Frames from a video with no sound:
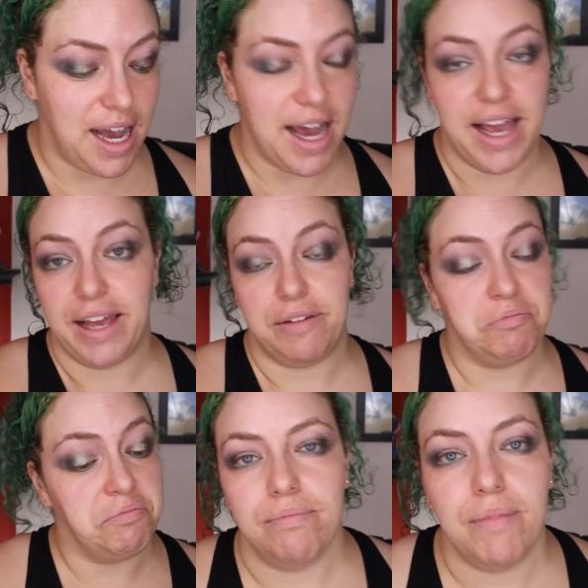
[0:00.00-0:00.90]
I
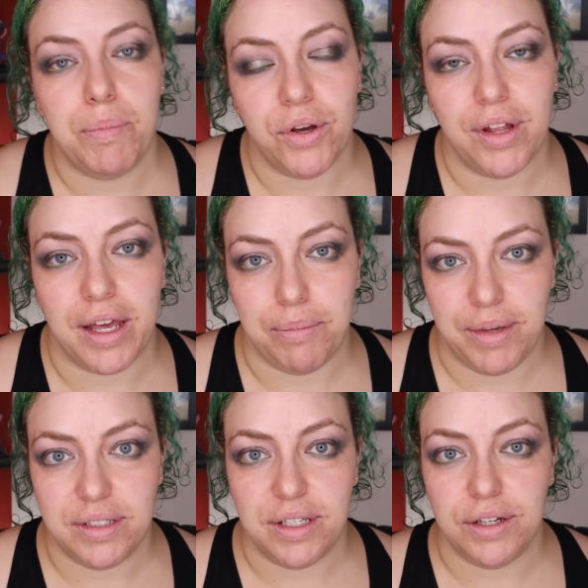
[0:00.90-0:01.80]
Maybe you're like
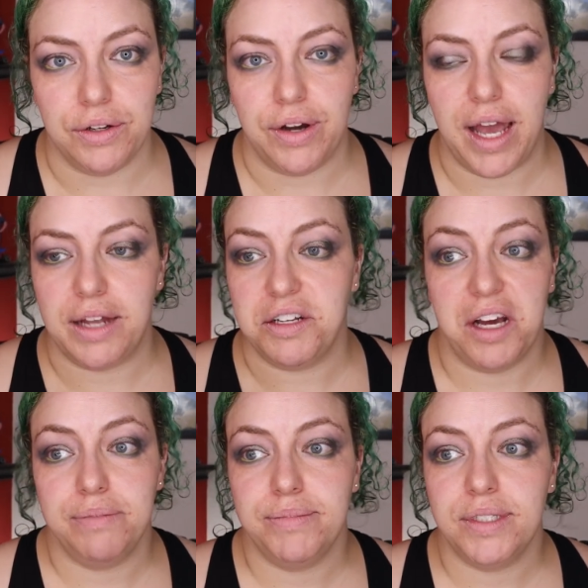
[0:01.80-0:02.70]
me too, and
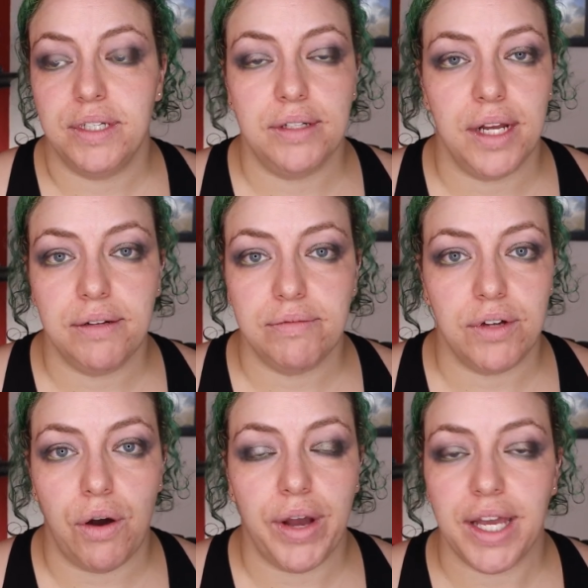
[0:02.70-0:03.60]
I'm still not
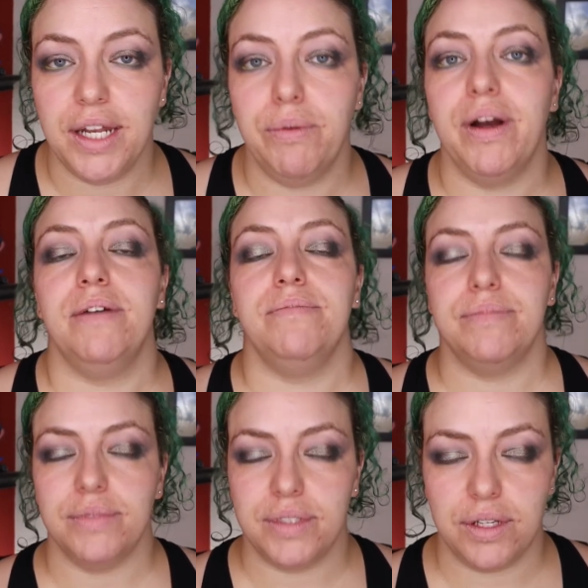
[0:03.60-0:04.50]
going anywhere,
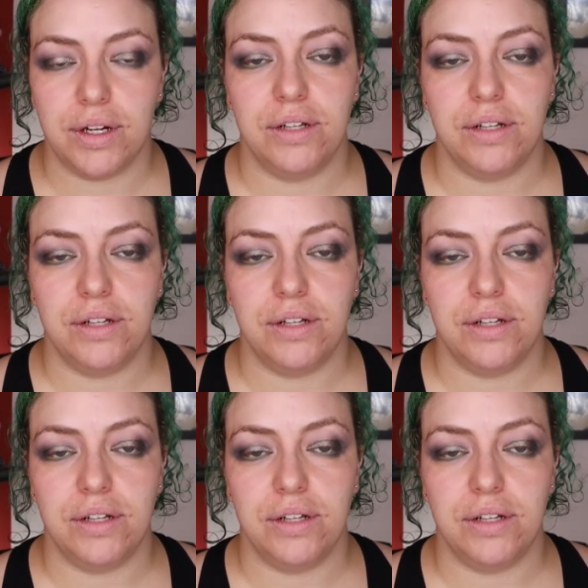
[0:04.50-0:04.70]
still